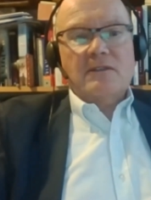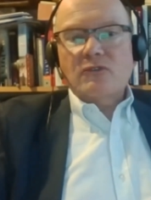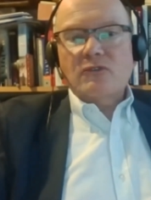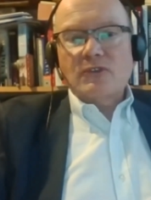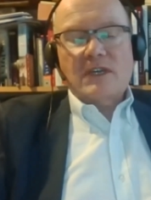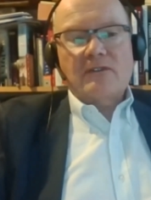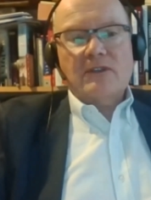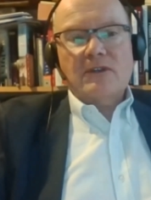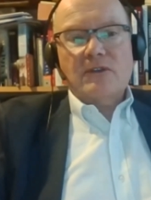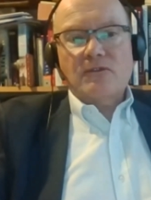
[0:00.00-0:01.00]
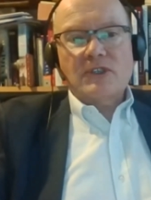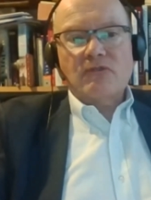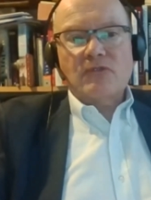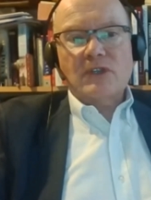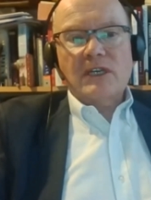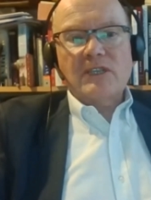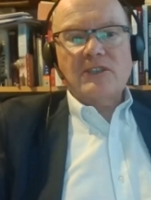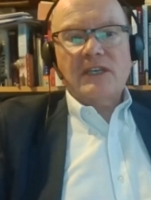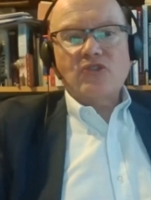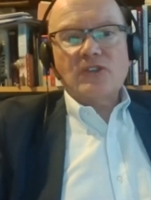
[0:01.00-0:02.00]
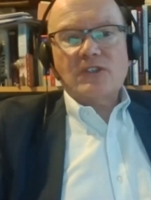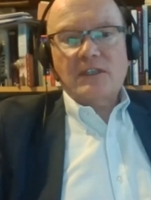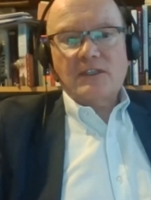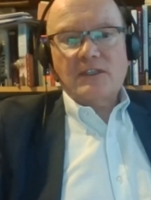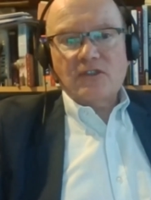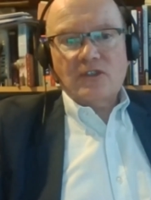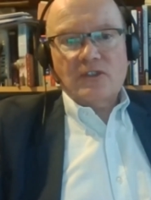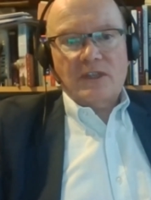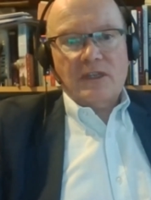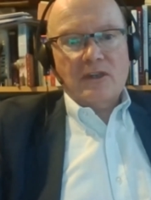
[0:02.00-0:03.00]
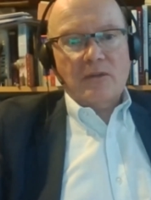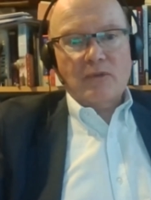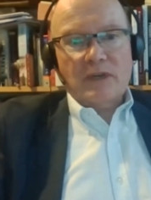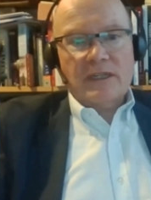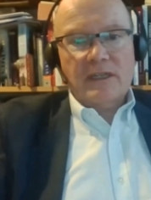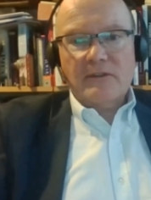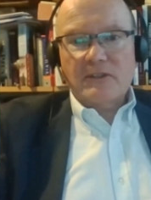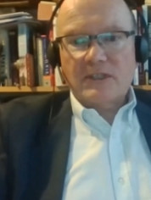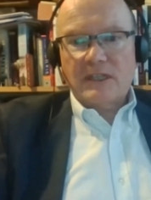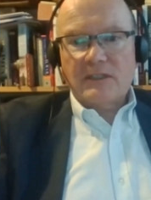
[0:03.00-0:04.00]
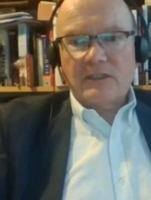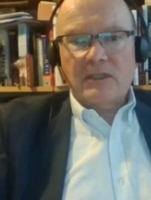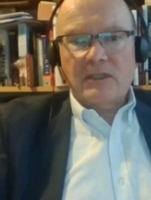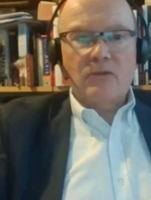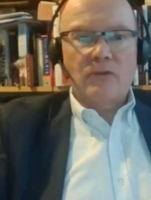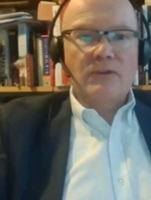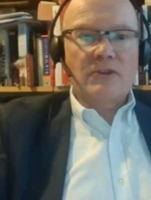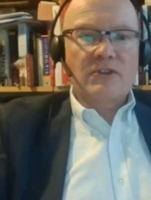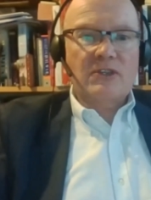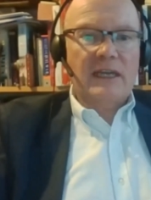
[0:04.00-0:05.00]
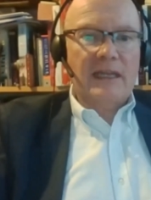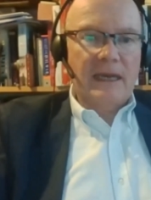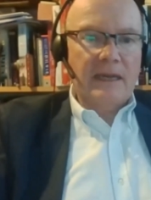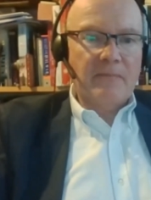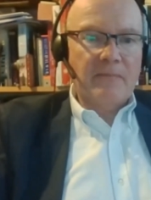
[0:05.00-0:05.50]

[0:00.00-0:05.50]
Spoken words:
of course, they have to go through a centralized agency such as the Copyright Clearance Center or the CLA.